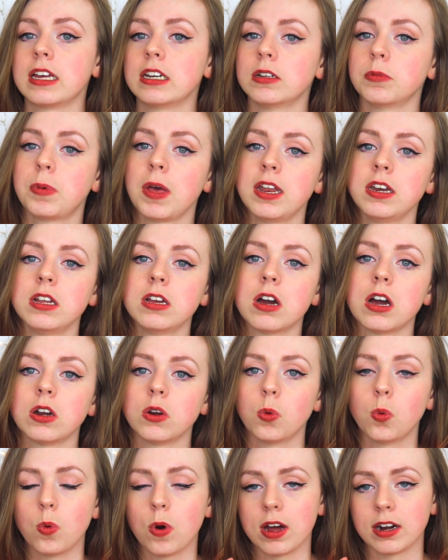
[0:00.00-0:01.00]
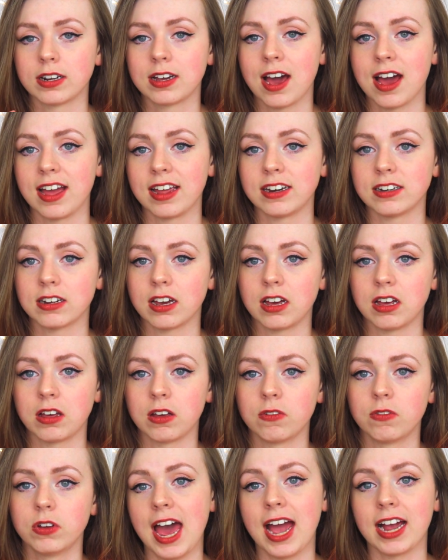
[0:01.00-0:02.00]
and depending on what kind
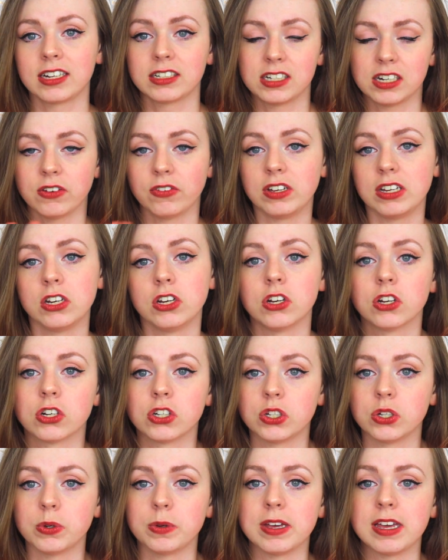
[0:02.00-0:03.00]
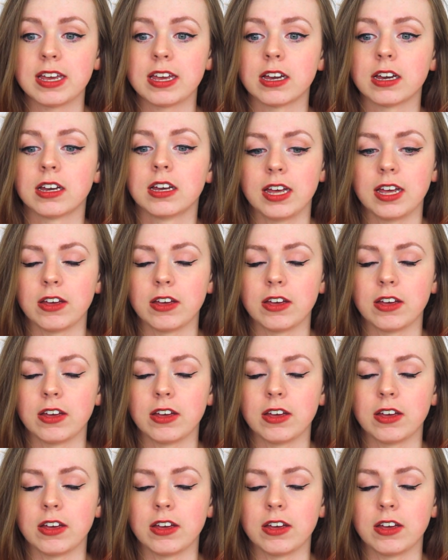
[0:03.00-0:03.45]
of activity you're doing,